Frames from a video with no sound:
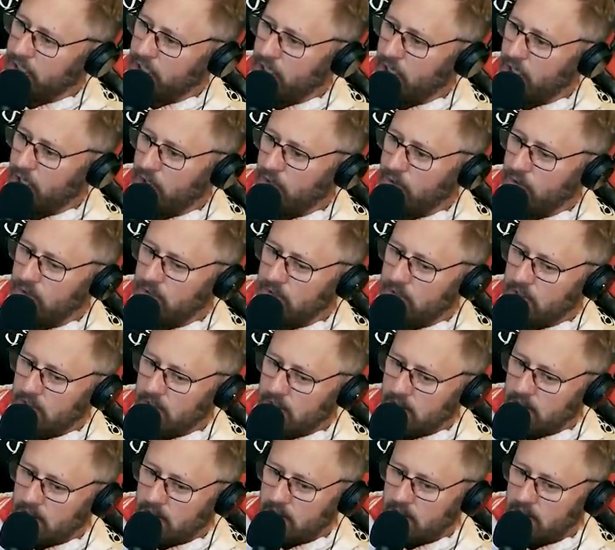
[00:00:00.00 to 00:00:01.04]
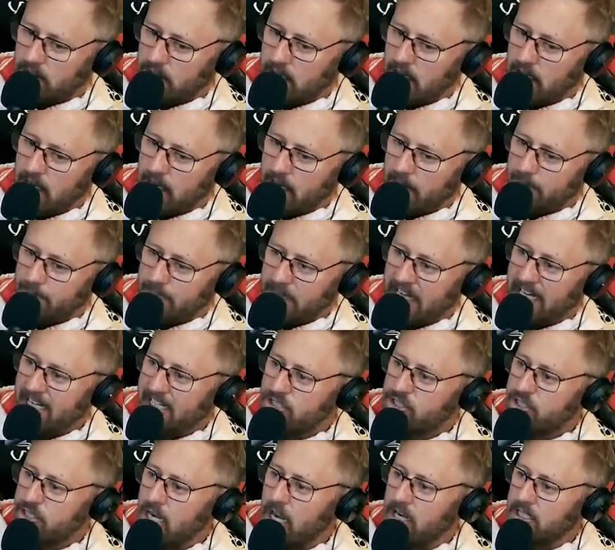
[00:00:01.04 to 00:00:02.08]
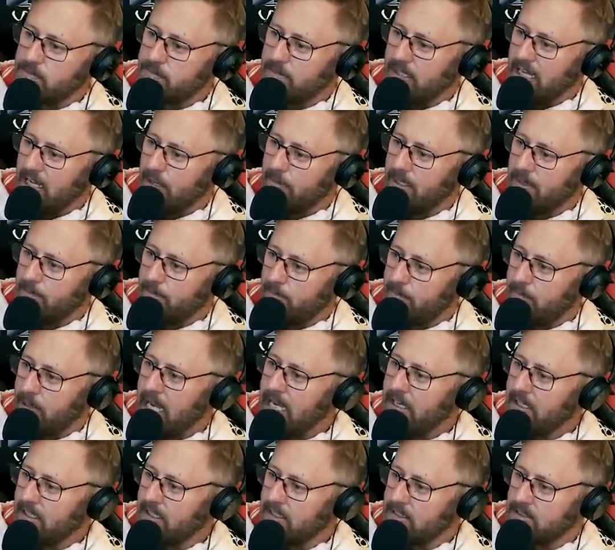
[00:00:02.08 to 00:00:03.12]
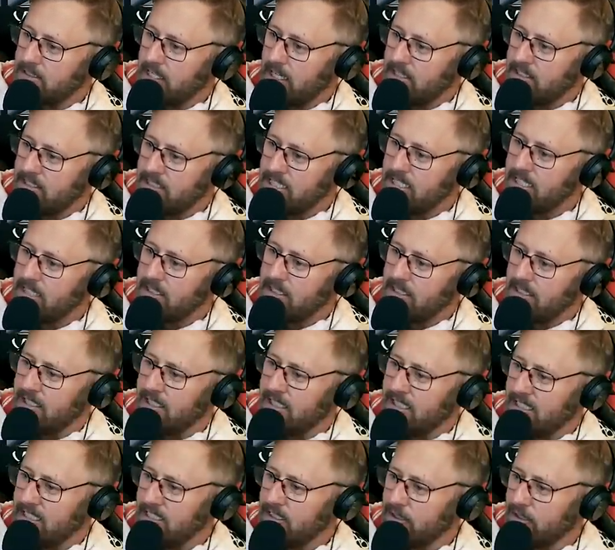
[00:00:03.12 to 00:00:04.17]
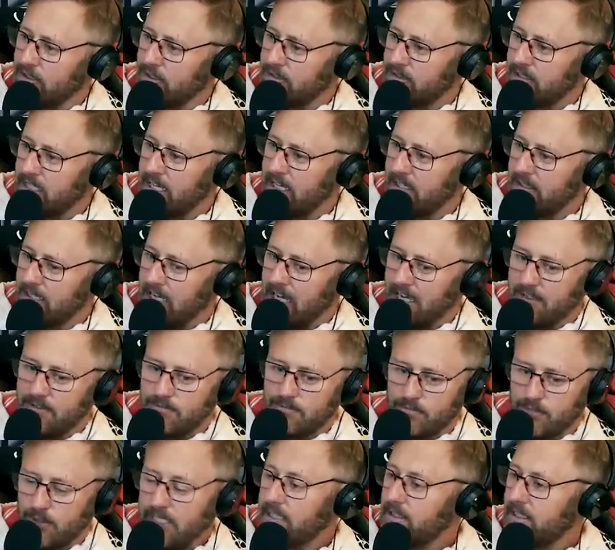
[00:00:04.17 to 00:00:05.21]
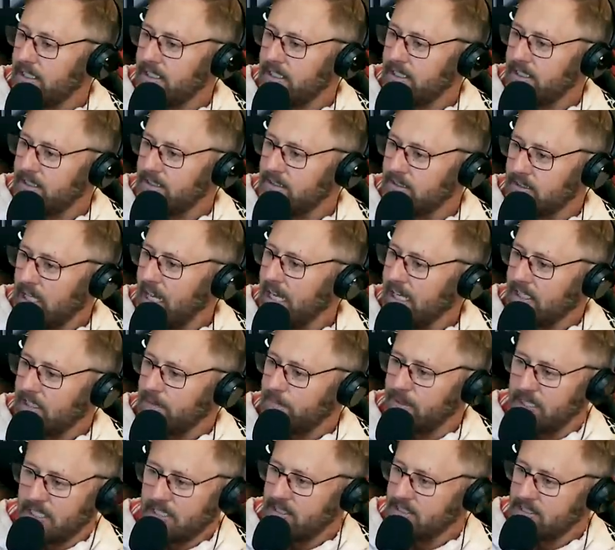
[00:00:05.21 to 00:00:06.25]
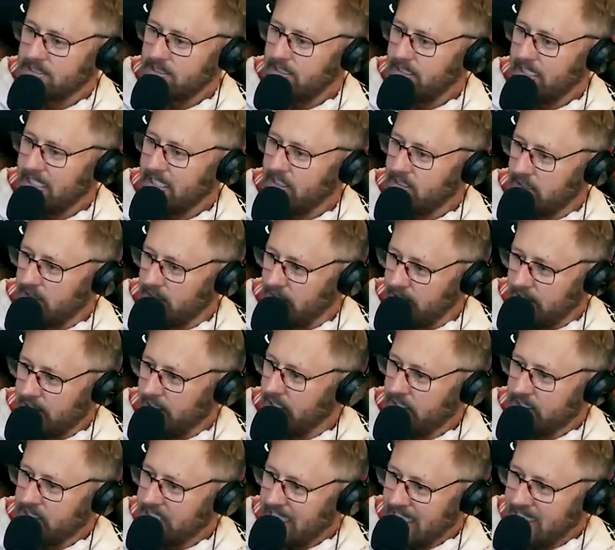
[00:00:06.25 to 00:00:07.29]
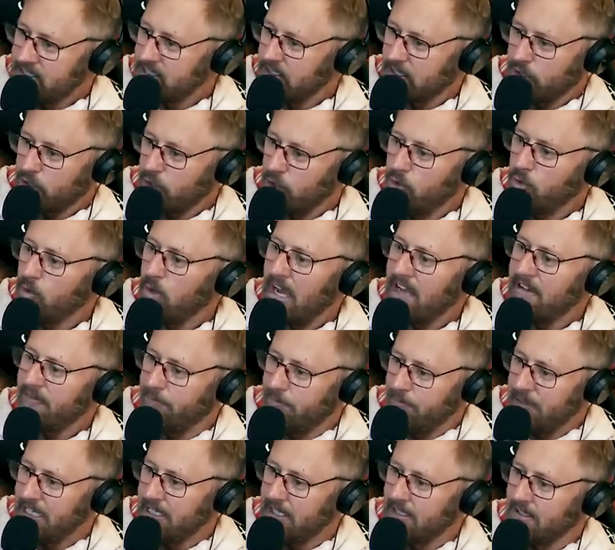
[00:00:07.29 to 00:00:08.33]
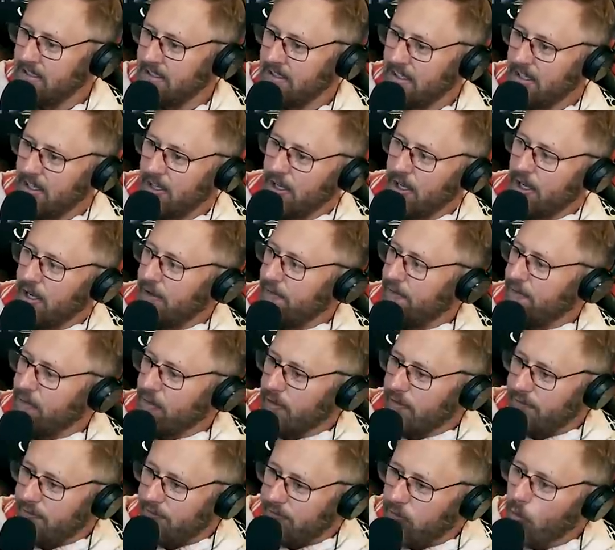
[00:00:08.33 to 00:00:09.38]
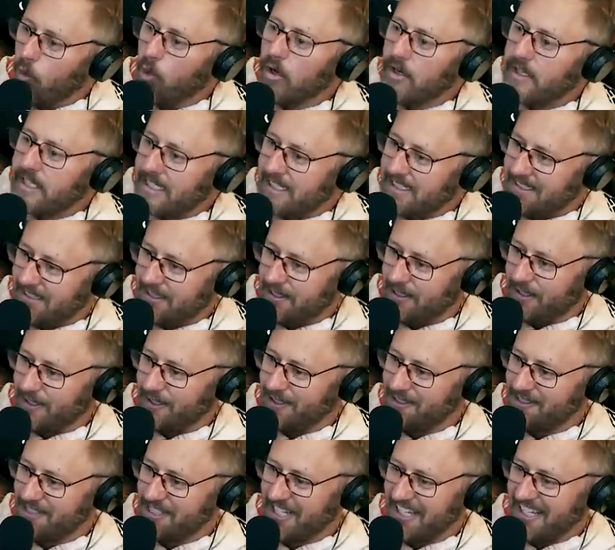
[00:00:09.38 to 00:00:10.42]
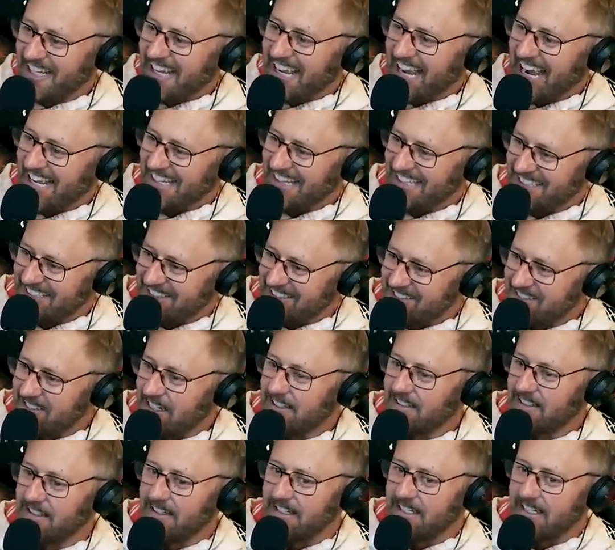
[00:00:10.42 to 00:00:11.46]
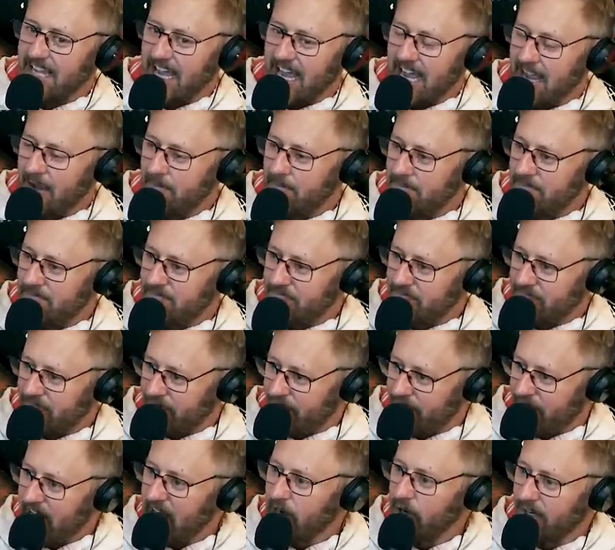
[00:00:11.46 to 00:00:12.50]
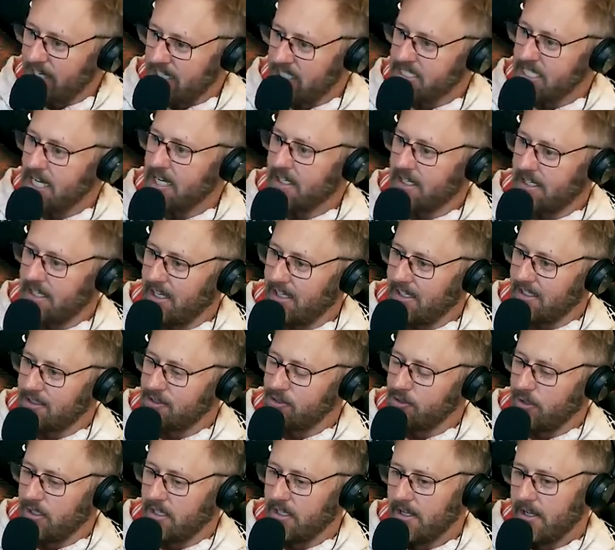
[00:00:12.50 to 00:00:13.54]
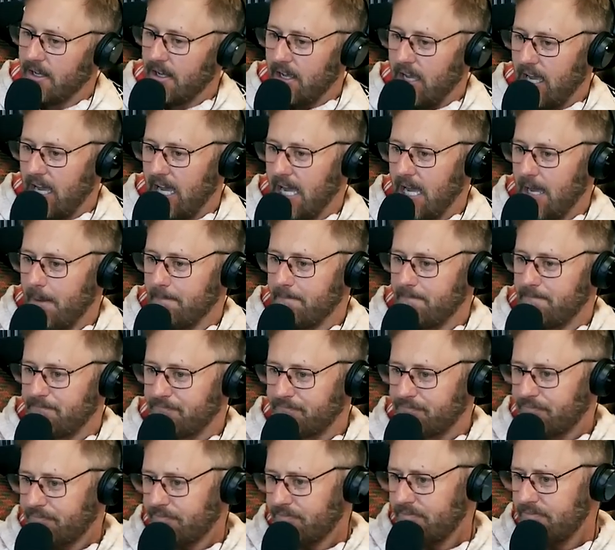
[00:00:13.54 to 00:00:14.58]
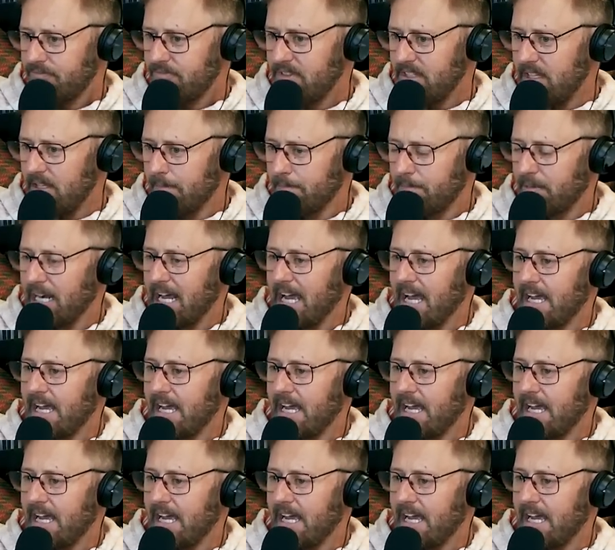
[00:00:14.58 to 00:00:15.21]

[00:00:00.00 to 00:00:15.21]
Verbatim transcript: ago. And it shocks me how many paintings I did in a year that I really like, because it isn't who I've been for 40 years. Yeah. And then suddenly I'm very dedicated to it. But